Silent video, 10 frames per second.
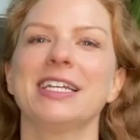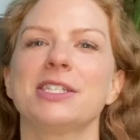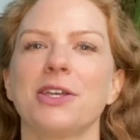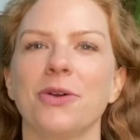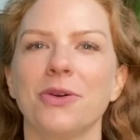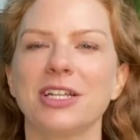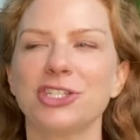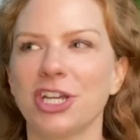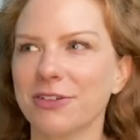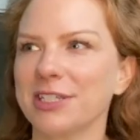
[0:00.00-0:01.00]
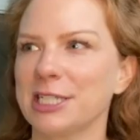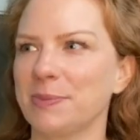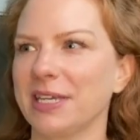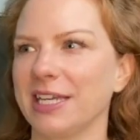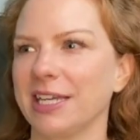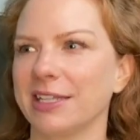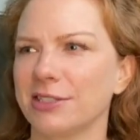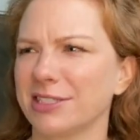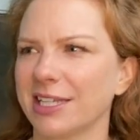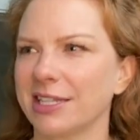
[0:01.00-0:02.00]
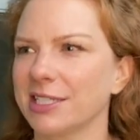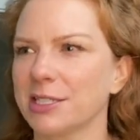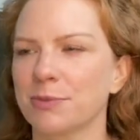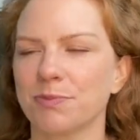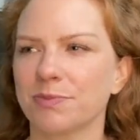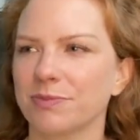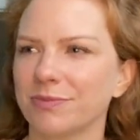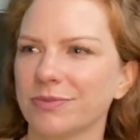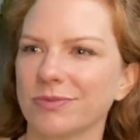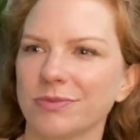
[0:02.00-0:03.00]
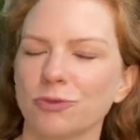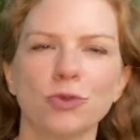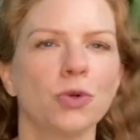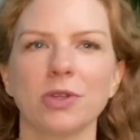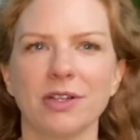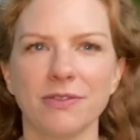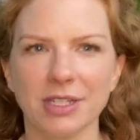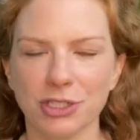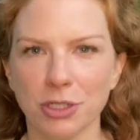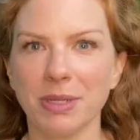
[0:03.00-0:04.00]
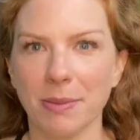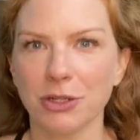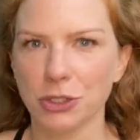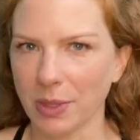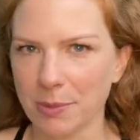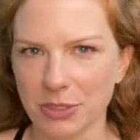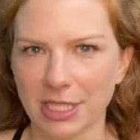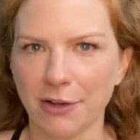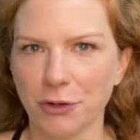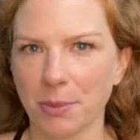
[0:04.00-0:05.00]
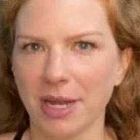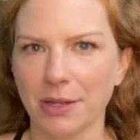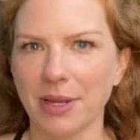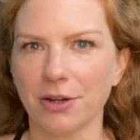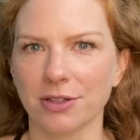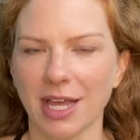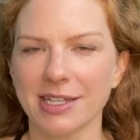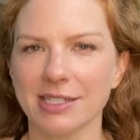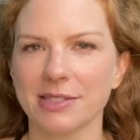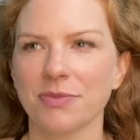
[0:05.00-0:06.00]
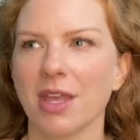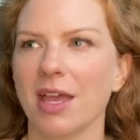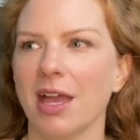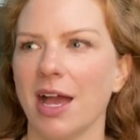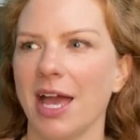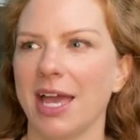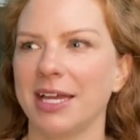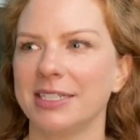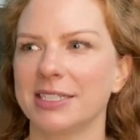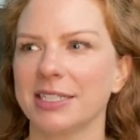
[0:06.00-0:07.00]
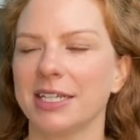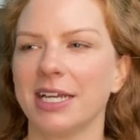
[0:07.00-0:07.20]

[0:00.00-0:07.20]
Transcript: So generally speaking, there's like this rule of it should be about 20% of your body weight or less, and